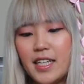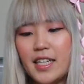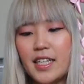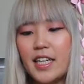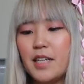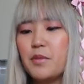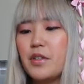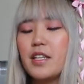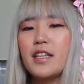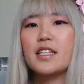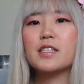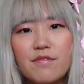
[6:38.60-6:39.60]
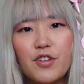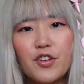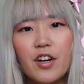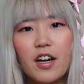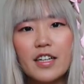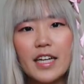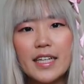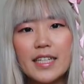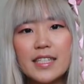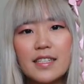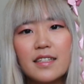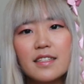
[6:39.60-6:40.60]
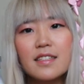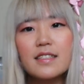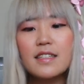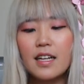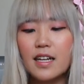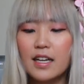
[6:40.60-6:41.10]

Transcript: then it came with this photo card and it's Sandeul.